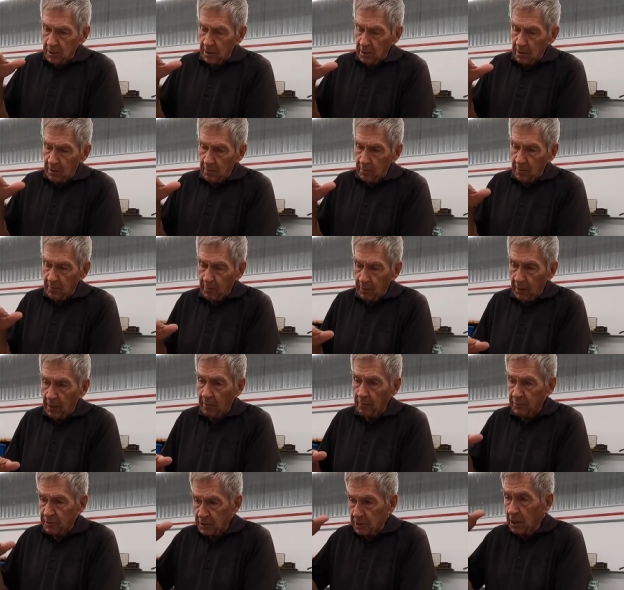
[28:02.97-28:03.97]
and it
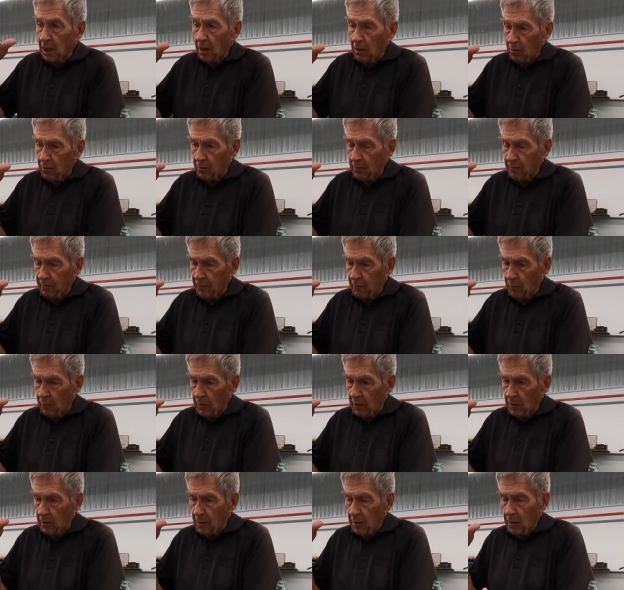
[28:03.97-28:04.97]
becomes taller, if you
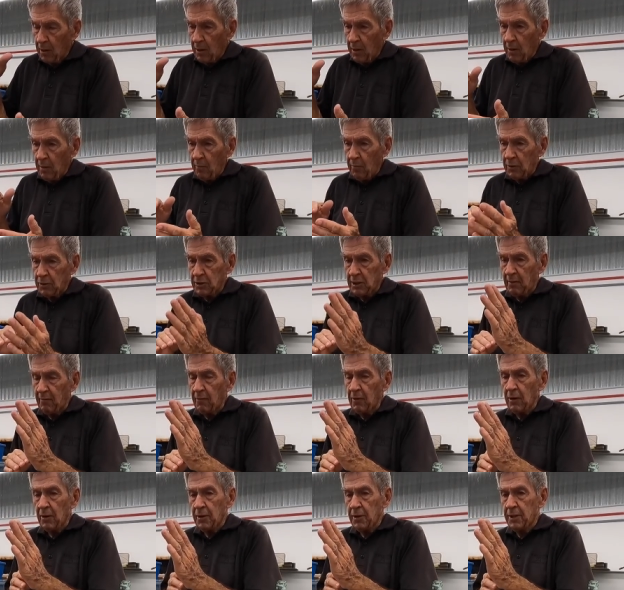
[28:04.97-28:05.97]
will. But you have
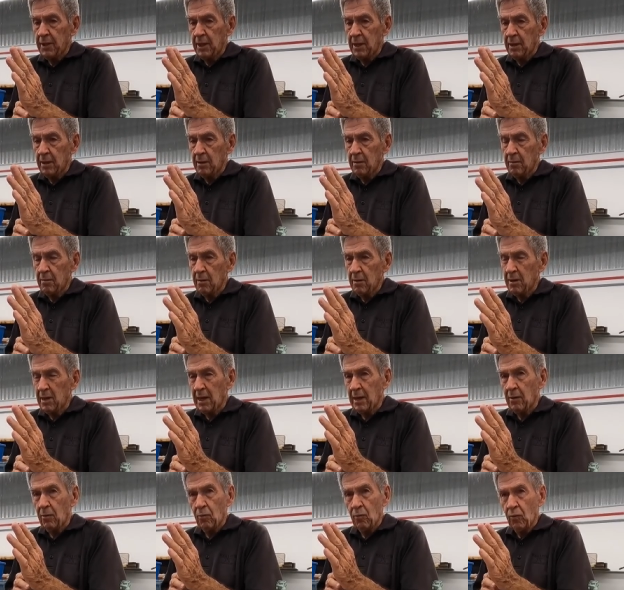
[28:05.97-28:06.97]
a little thin,
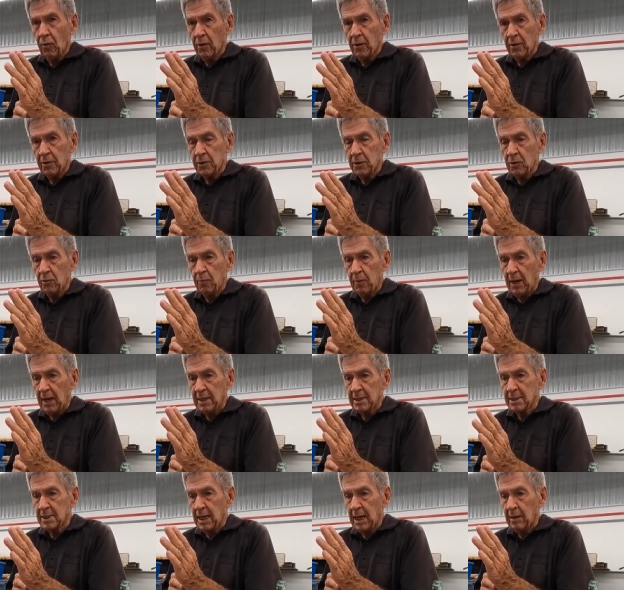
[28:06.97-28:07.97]
like a one or two
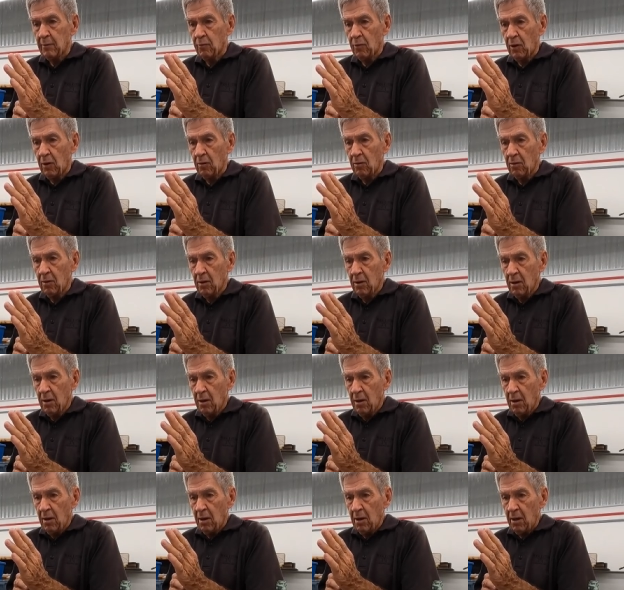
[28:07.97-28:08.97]
ply sidewall,
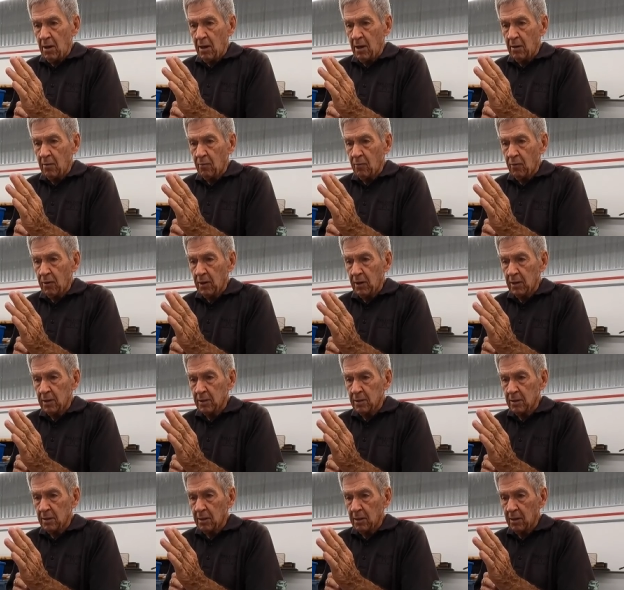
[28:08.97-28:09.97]
and when
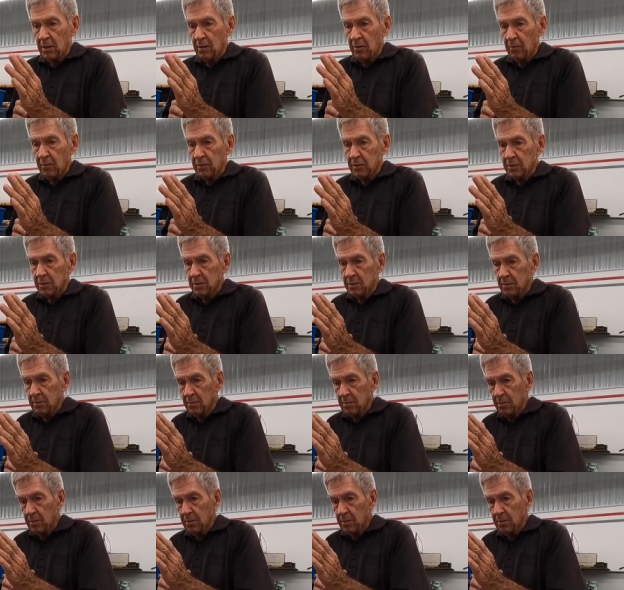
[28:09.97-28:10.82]
it, you know, it's